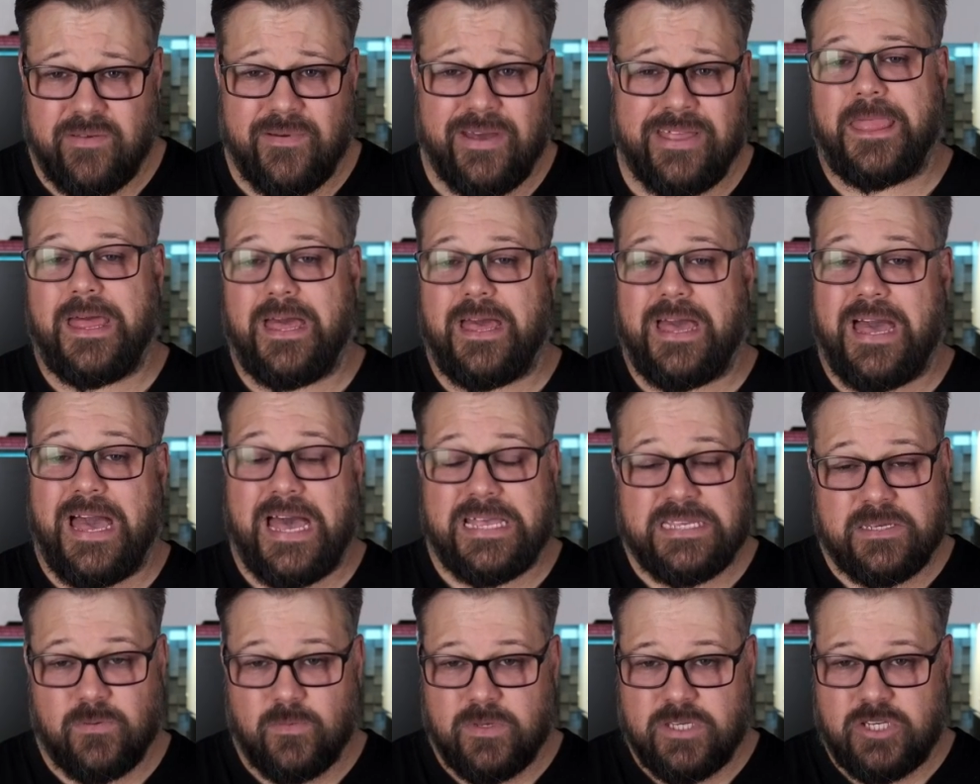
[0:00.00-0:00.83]
and as
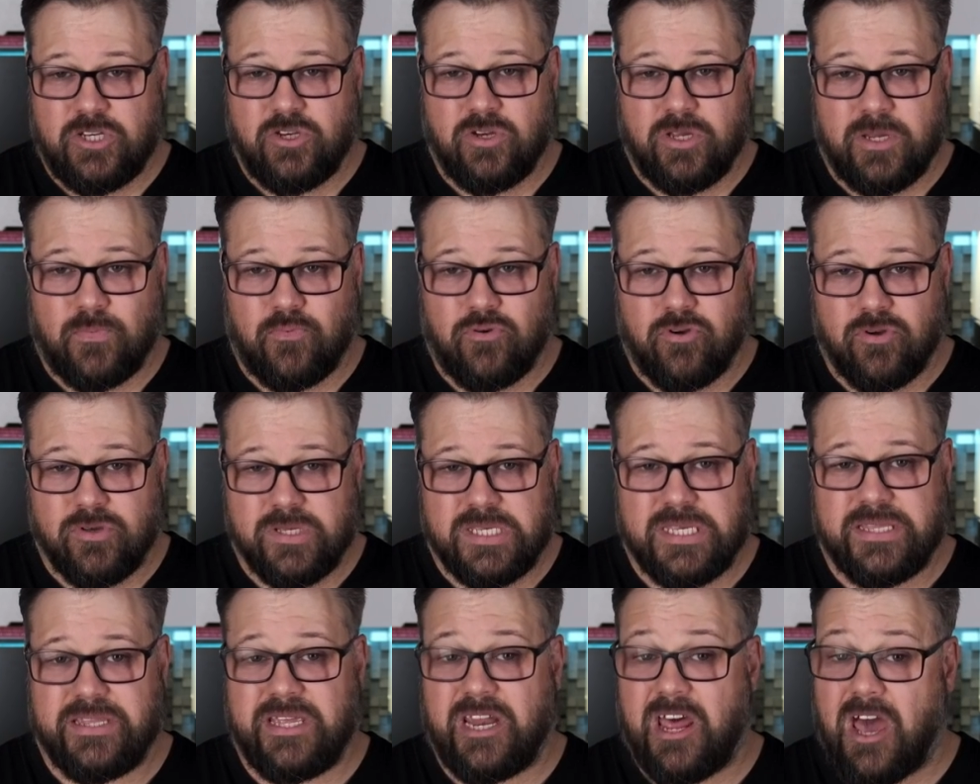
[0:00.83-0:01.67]
it was due to
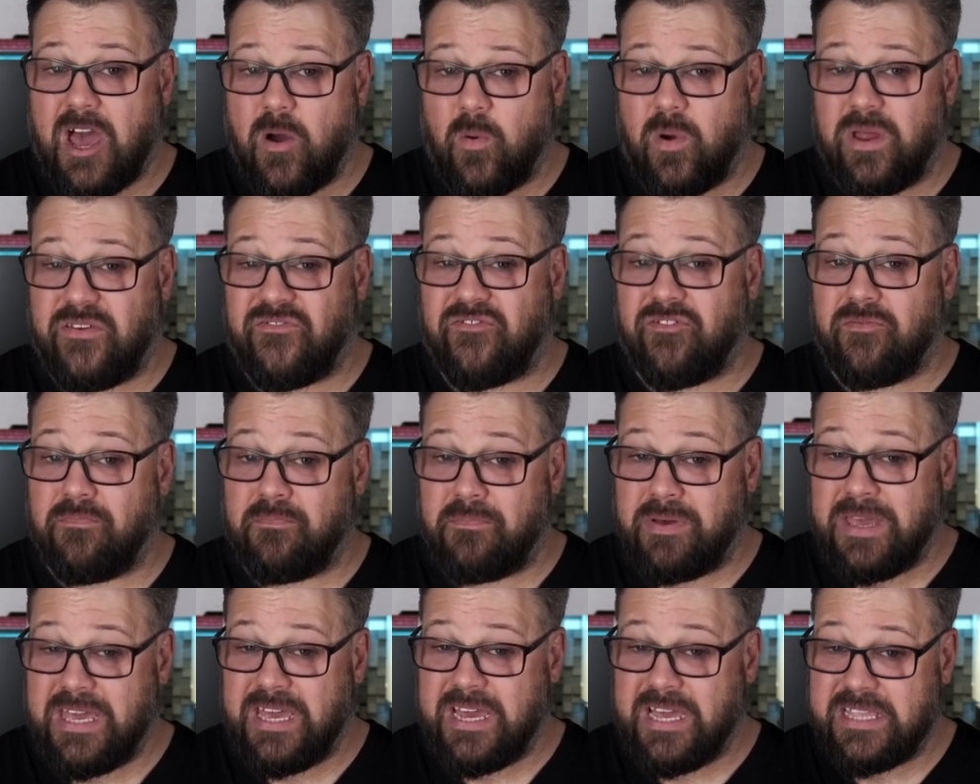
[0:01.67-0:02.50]
Prusa that I went from
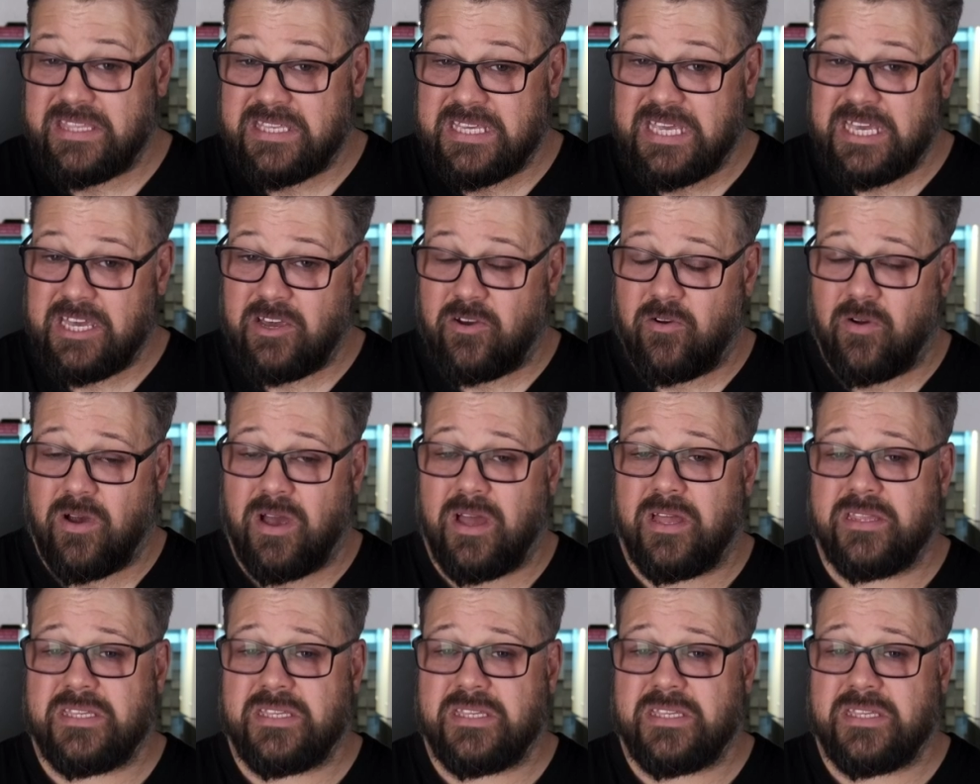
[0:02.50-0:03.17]
being a tinkerer